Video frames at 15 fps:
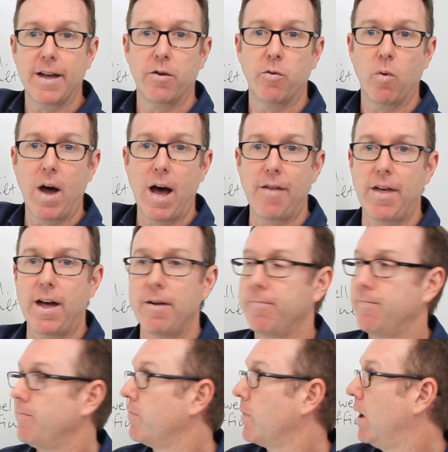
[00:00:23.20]
and
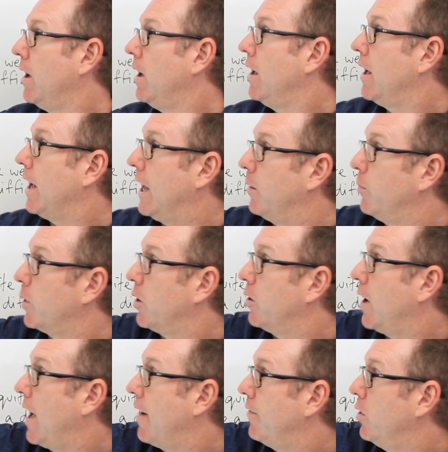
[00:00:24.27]
rather. And we're going
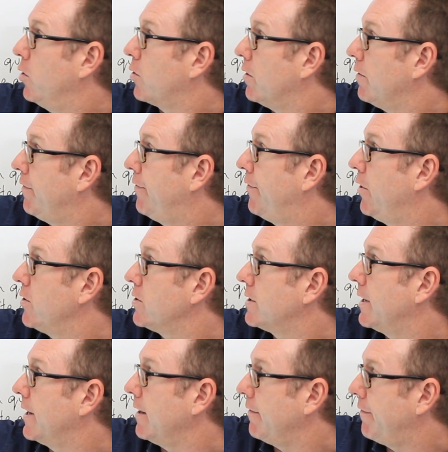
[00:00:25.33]
to have a look at
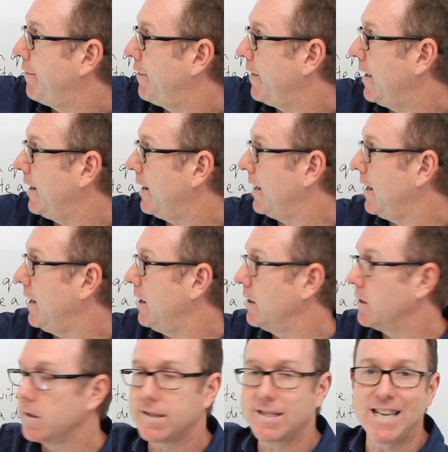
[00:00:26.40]
firstly fairly,
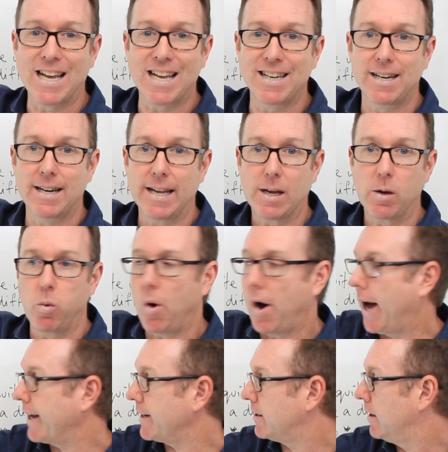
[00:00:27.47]
secondly
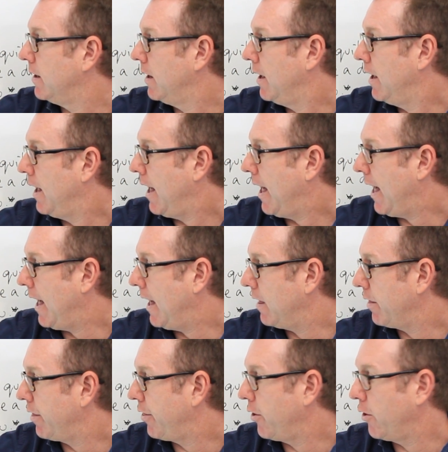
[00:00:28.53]
quite,
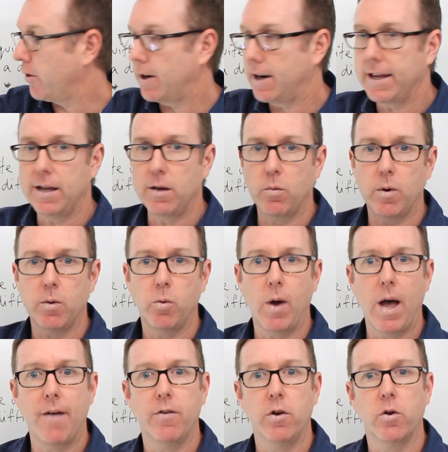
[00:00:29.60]
and thirdly, we will
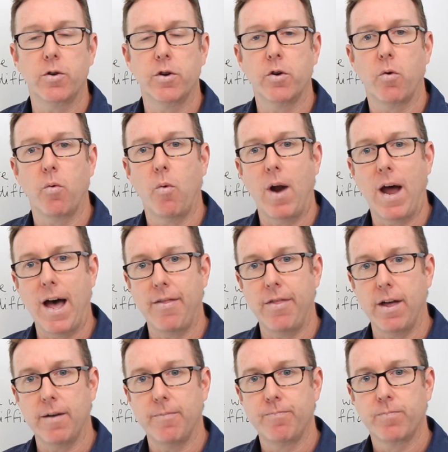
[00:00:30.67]
have a look at
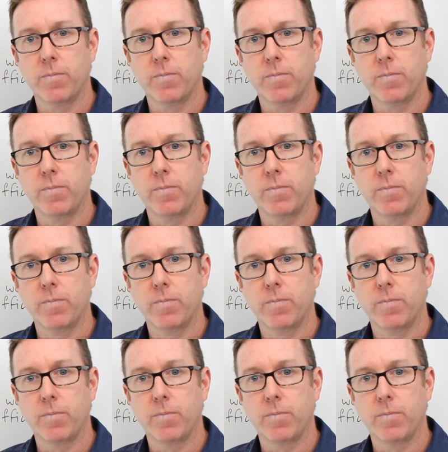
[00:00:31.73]
rather.